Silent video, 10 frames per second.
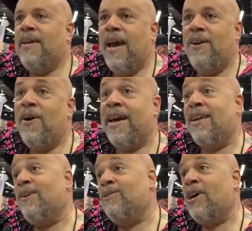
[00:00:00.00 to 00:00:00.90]
Yeah. I got
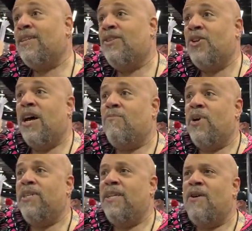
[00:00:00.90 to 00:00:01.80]
to go talk to John
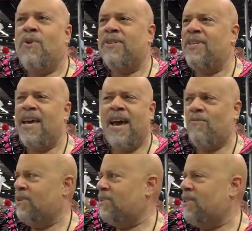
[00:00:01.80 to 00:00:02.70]
Boy today. Where's he at?
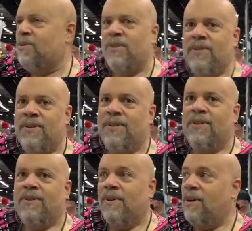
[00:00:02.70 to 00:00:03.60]
He's right there behind you,
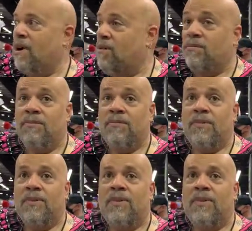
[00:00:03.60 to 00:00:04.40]
like right down there on the corner.